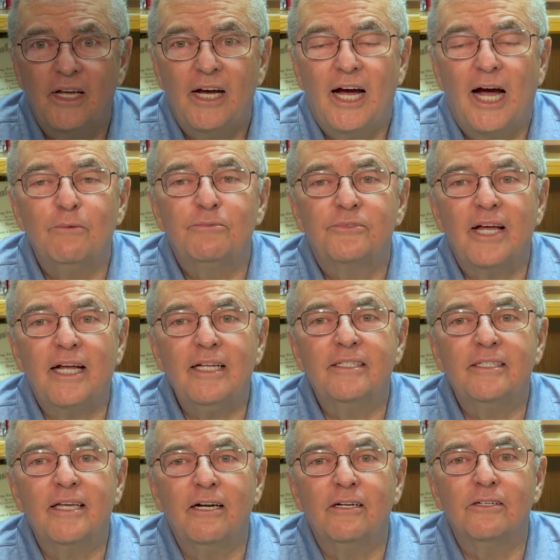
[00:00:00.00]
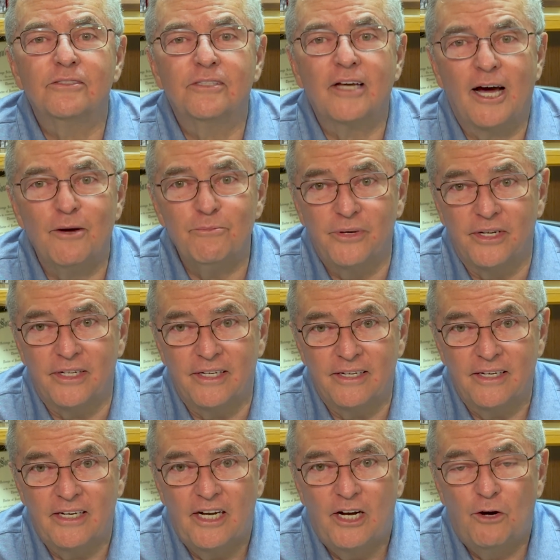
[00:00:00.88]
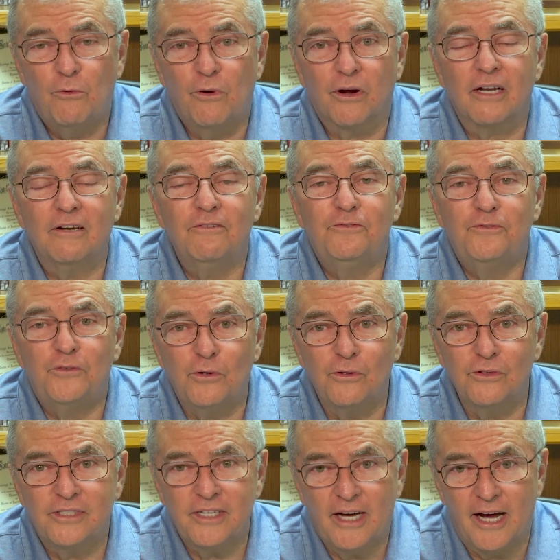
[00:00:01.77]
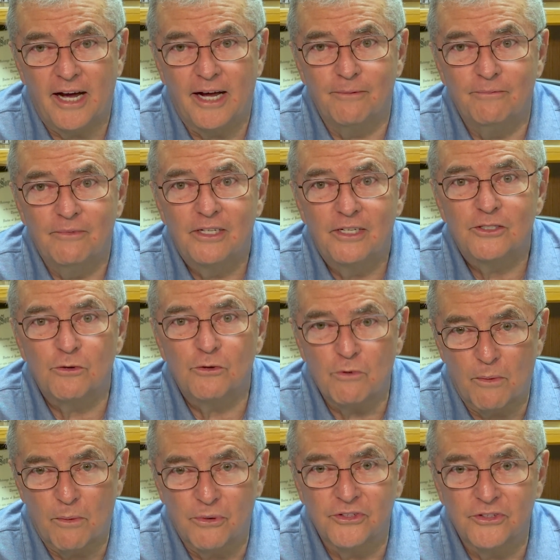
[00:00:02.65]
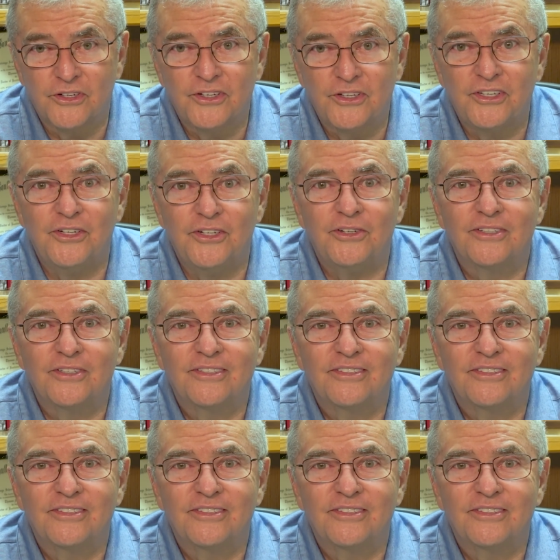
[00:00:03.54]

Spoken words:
I'm State Senator Tom Bennett, working full-time to represent you.